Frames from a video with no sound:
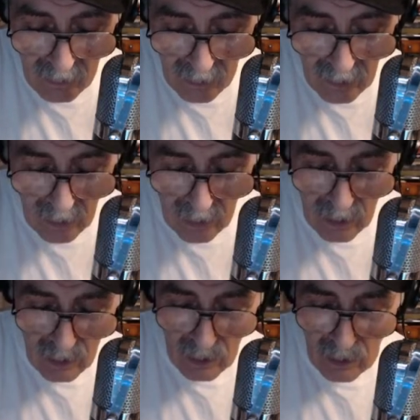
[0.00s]

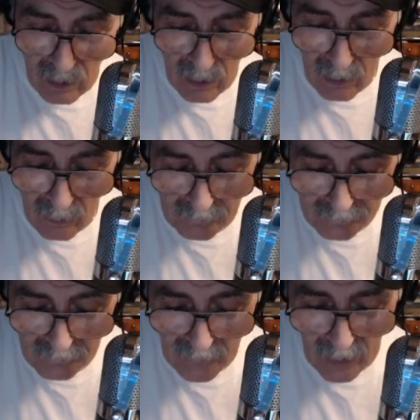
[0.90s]

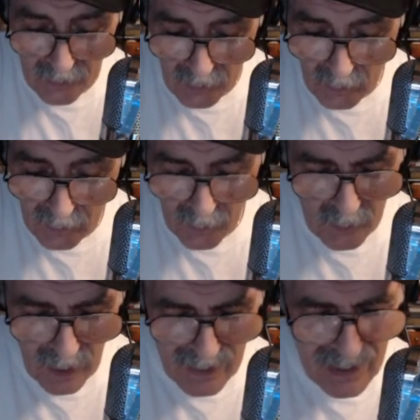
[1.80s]
How you doing?
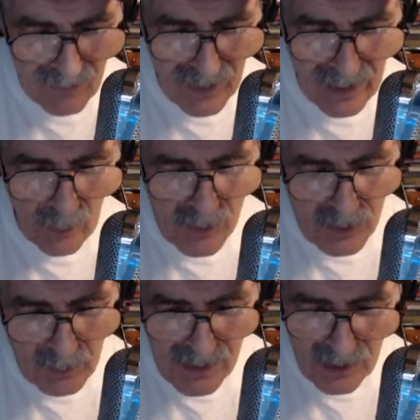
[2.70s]
I didn't even hear. I was
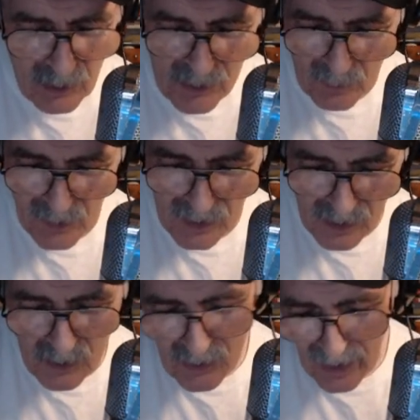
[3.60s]
busy doing some things.
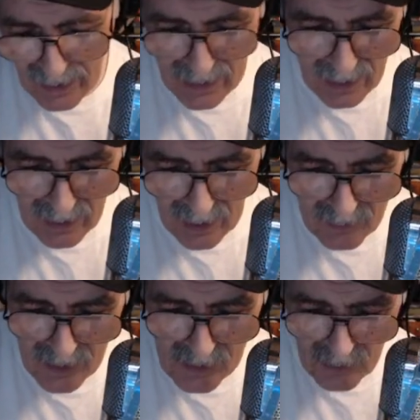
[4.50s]
Did you check in on the other
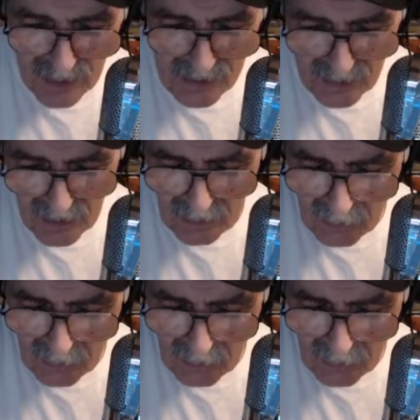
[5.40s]
digital nets tonight?